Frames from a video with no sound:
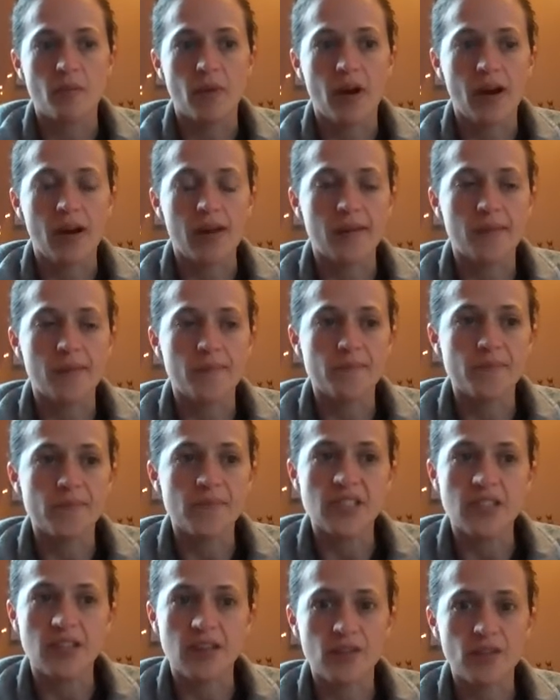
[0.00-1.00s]
my
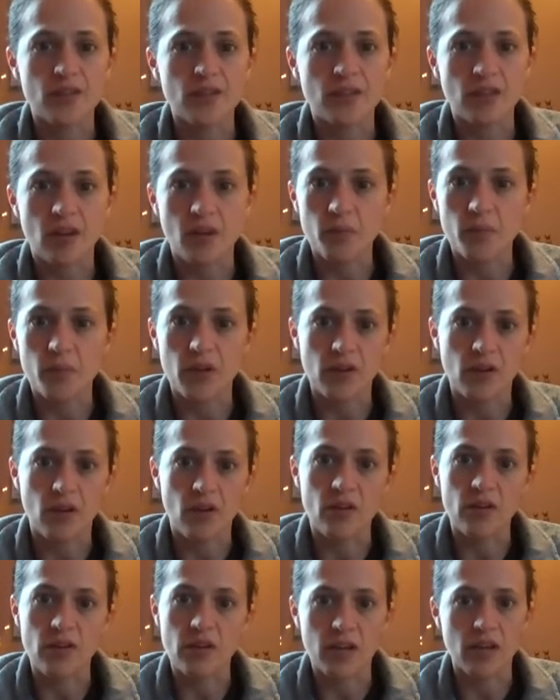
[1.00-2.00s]
skills up in
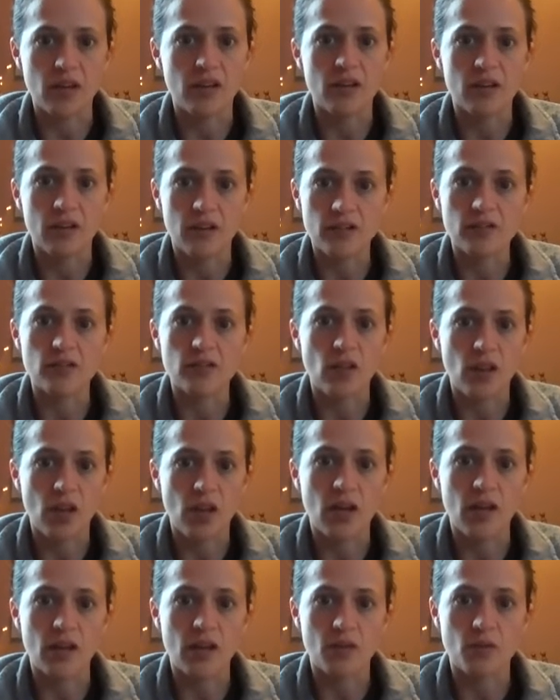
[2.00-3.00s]
all the areas so
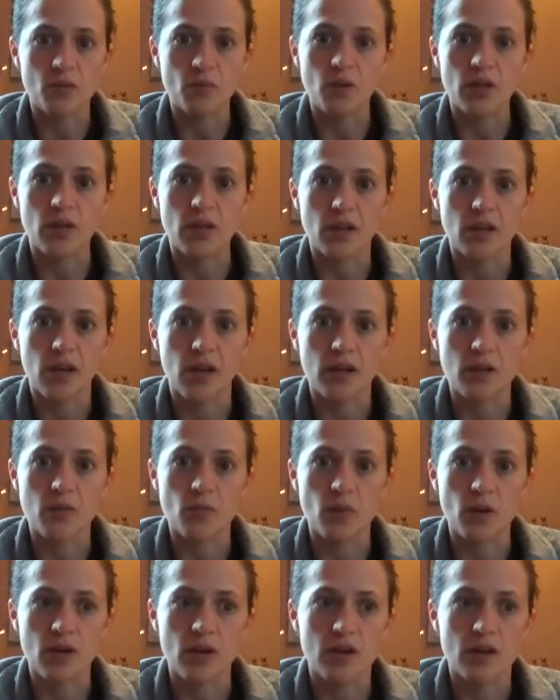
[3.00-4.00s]
that I could work
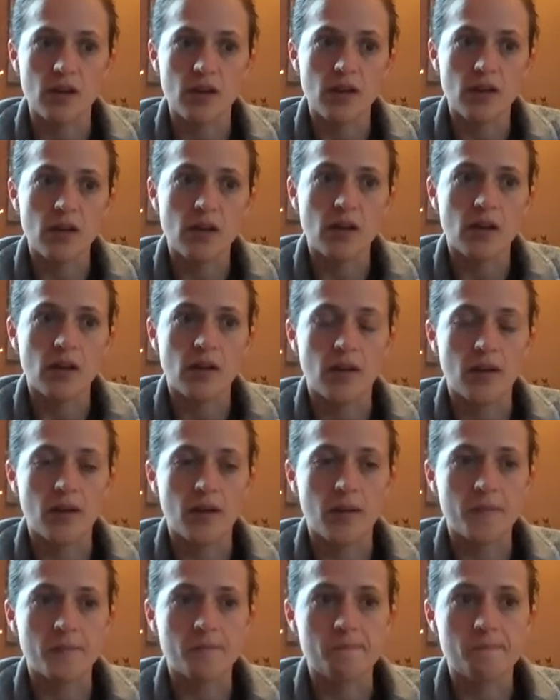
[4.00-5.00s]
anywhere.
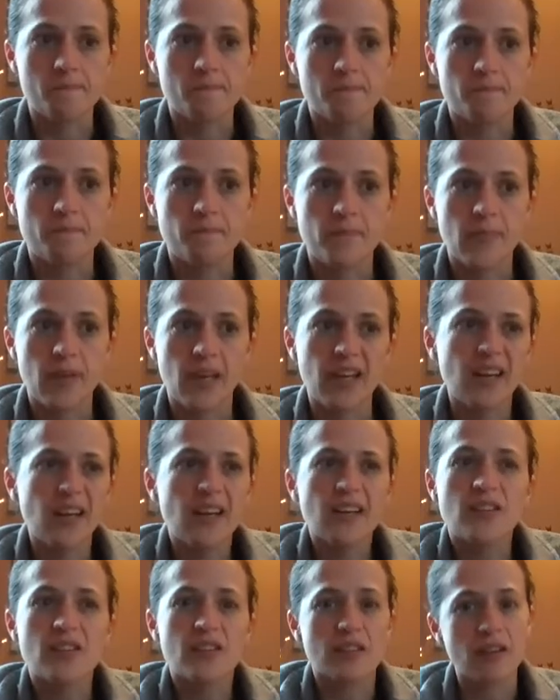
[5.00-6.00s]
Um, and
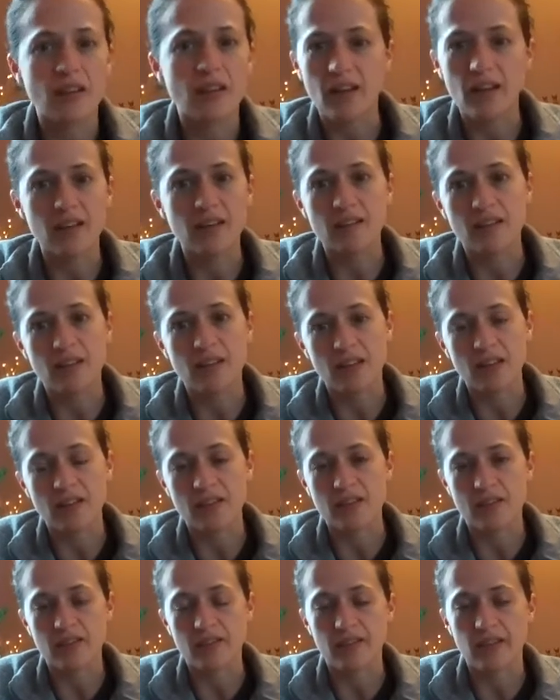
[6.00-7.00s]

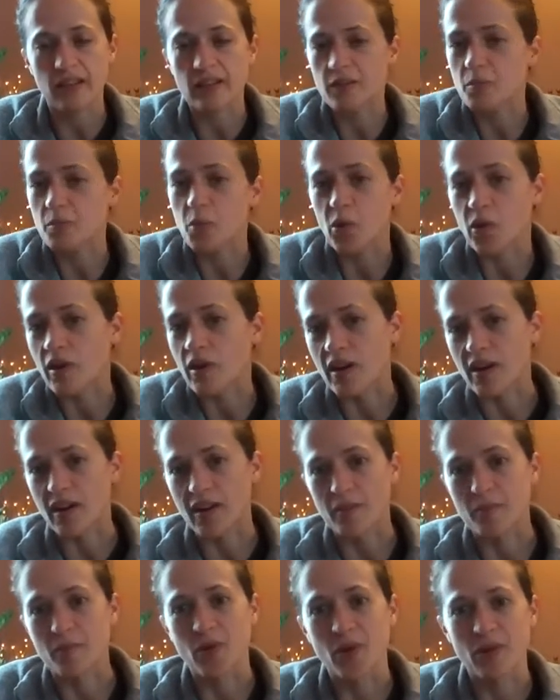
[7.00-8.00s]
it's less boring
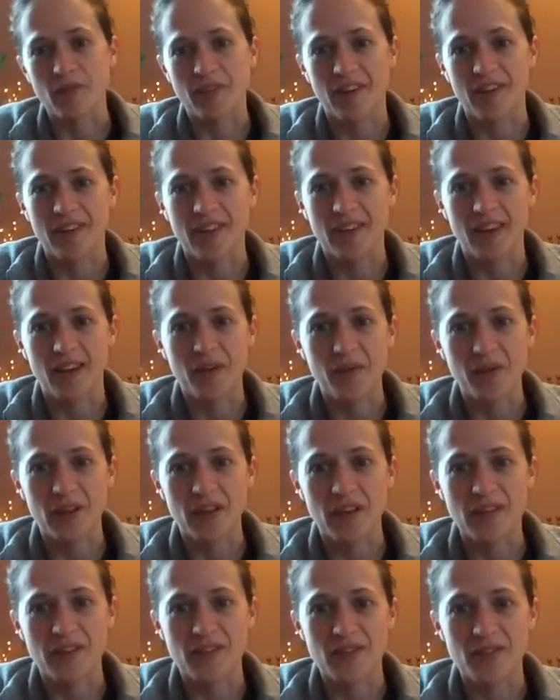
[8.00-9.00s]
and more fun that
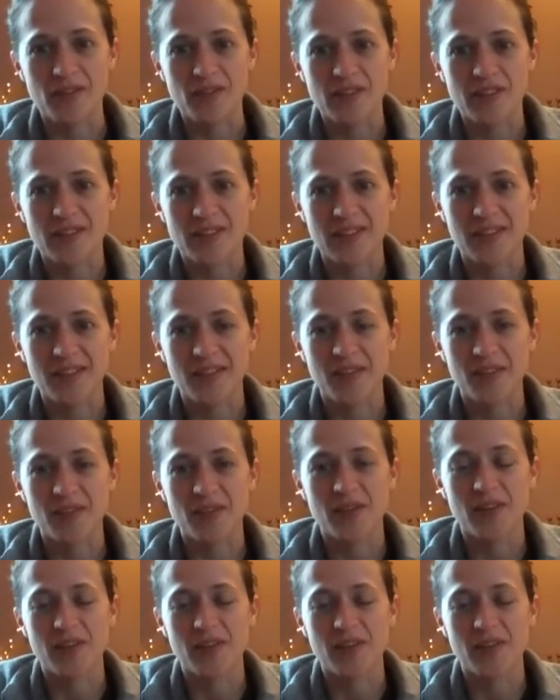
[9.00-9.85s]
way too. So.